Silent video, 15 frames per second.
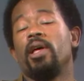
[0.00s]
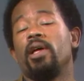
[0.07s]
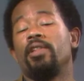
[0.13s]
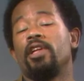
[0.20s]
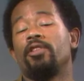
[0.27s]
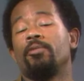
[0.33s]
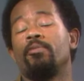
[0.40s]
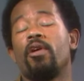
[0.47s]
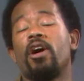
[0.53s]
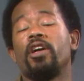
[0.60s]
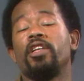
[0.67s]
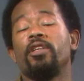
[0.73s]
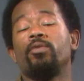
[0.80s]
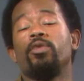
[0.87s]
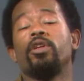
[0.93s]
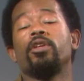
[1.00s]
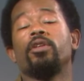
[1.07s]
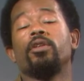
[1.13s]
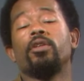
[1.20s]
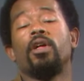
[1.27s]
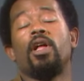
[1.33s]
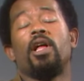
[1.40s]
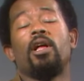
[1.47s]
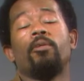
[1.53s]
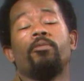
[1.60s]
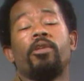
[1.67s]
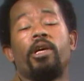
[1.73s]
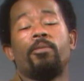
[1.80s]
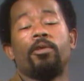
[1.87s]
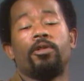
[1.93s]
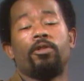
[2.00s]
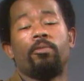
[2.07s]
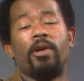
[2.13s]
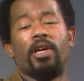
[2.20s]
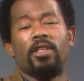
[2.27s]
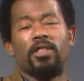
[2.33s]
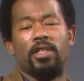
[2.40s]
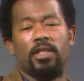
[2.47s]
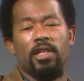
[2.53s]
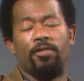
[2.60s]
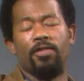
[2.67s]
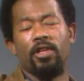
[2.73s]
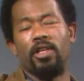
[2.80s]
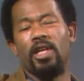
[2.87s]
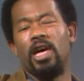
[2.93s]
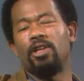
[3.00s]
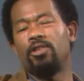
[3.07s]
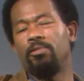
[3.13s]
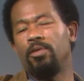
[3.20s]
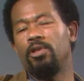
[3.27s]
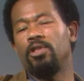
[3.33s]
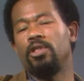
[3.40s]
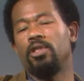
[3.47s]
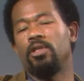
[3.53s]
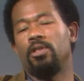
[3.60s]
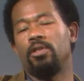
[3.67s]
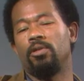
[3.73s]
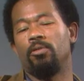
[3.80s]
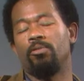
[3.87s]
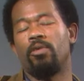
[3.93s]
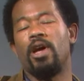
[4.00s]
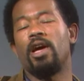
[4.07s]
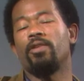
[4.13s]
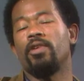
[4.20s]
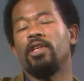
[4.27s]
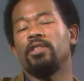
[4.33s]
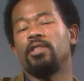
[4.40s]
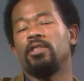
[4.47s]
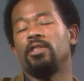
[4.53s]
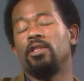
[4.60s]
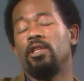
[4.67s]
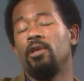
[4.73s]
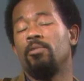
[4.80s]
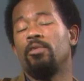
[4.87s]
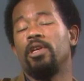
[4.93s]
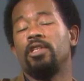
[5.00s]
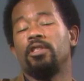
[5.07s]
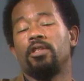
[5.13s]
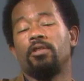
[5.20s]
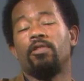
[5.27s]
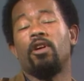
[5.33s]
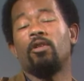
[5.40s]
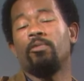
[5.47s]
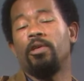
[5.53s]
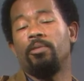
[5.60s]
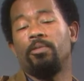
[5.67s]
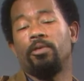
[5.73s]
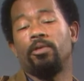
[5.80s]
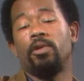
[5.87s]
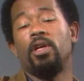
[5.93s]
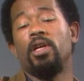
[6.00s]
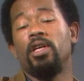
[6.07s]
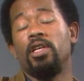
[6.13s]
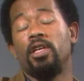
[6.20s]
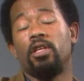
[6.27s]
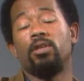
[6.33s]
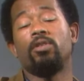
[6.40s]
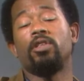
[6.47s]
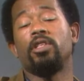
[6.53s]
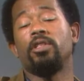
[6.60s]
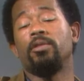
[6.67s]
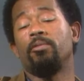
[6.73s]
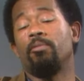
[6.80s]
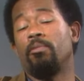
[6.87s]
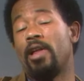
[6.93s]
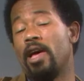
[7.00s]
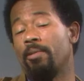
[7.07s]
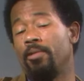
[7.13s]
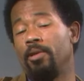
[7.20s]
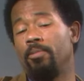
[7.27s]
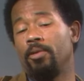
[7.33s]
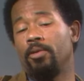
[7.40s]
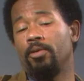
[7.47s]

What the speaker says: and that the party will be able to make a significant contribution to progress and to the liberation of all people, including black people.